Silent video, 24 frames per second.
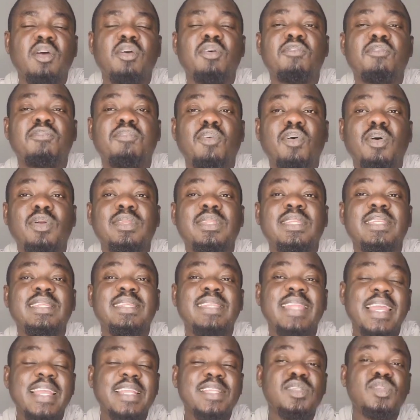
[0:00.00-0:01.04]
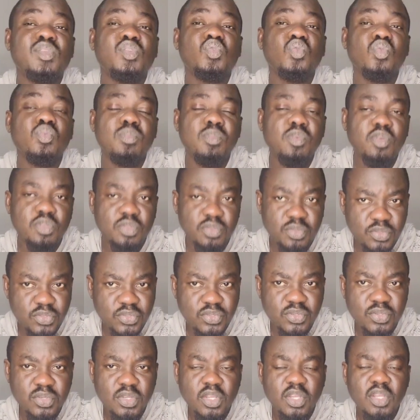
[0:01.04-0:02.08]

for the next 2 months.